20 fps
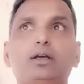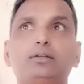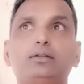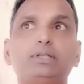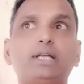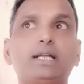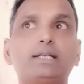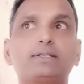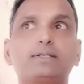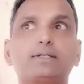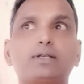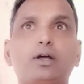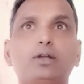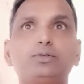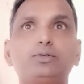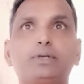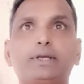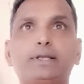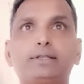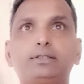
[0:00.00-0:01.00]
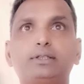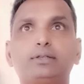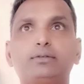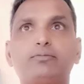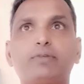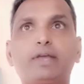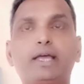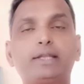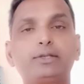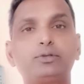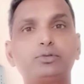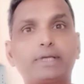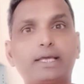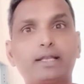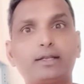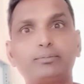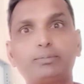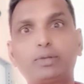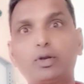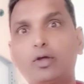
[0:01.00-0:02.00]
That's altogether where you
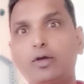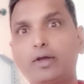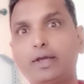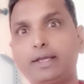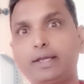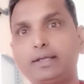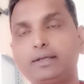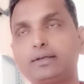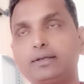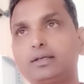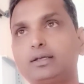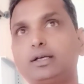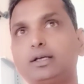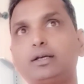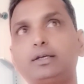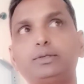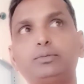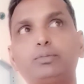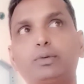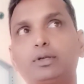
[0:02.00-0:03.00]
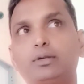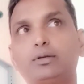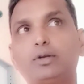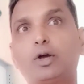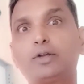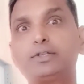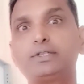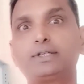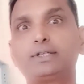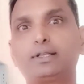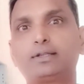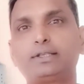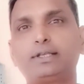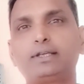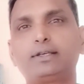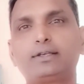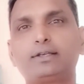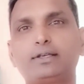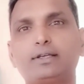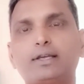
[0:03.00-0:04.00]
can apply your logical
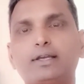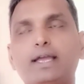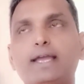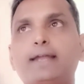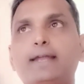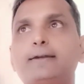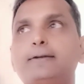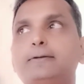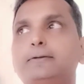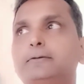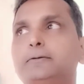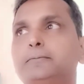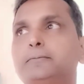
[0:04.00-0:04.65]
thinking and